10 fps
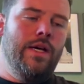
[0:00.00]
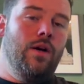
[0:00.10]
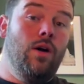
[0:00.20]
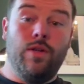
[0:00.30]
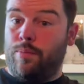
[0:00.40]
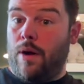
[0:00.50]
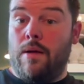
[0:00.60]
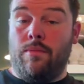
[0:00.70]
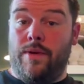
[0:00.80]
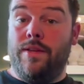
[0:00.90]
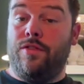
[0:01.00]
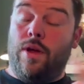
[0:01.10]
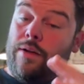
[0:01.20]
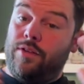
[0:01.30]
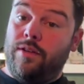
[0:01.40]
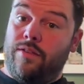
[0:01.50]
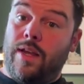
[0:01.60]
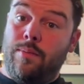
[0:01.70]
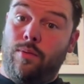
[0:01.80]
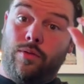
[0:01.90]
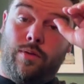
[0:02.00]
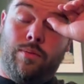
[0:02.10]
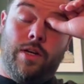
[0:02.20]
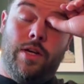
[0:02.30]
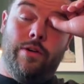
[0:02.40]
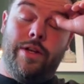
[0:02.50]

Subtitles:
Only problem is you have to disable some security